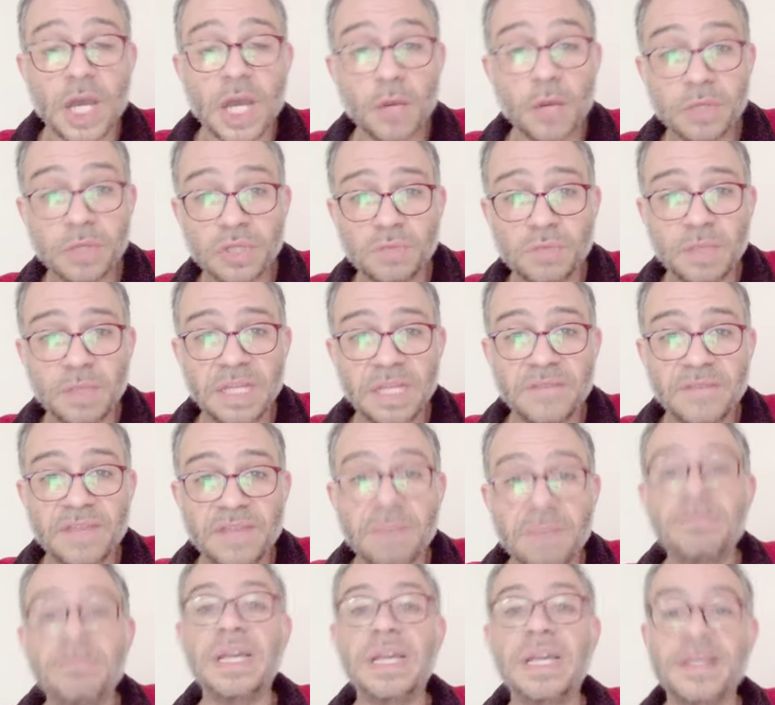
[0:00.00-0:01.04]
We should believe
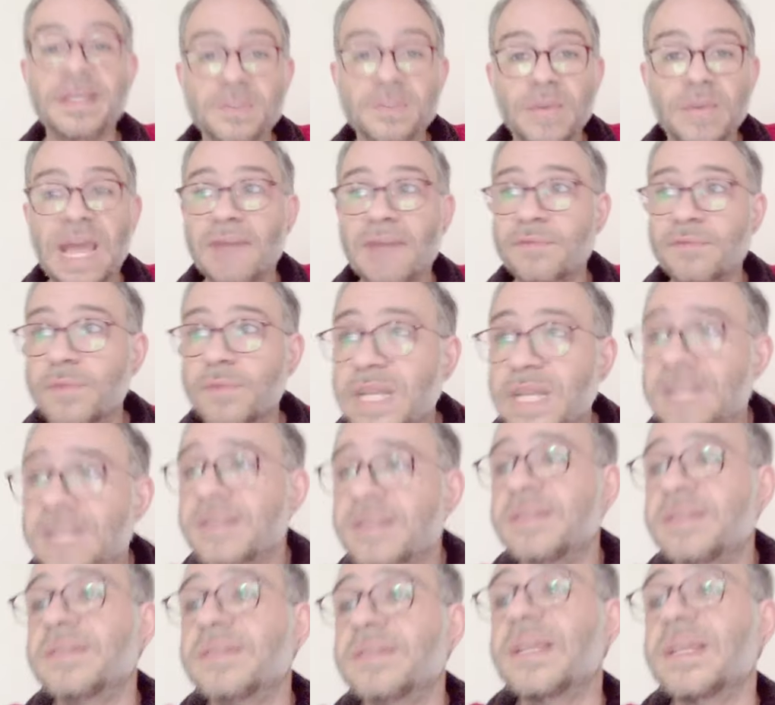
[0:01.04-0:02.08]
them because we have
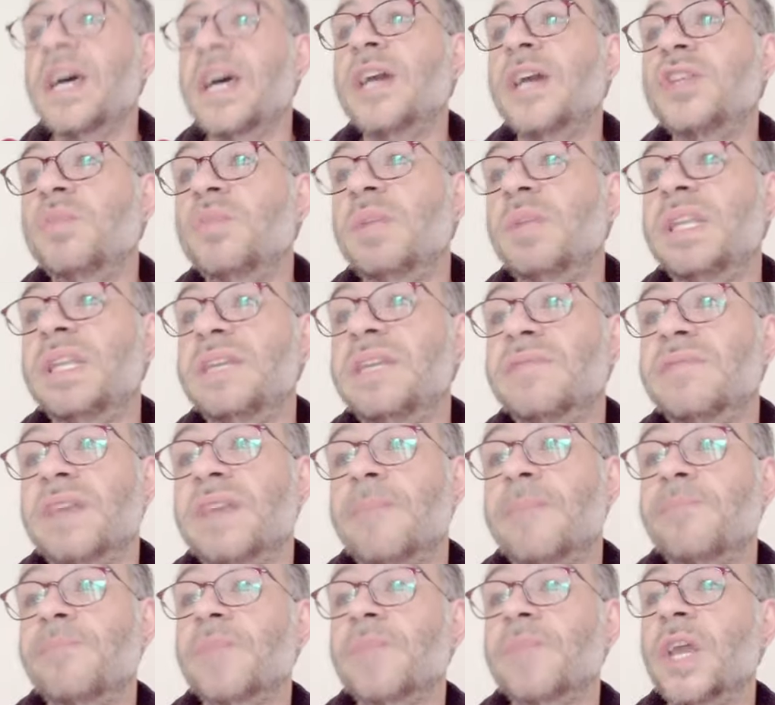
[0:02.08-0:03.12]
reasons to believe
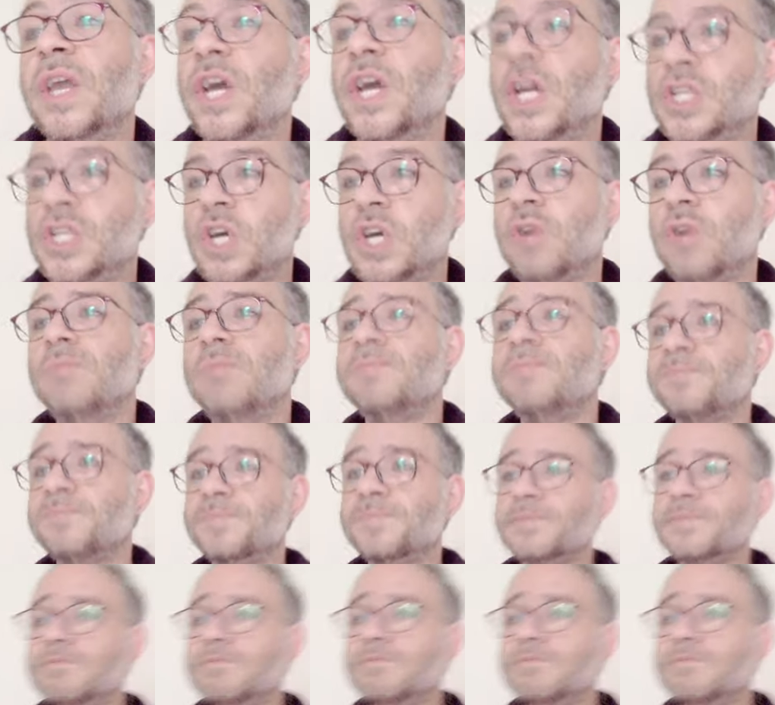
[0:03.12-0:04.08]
them. So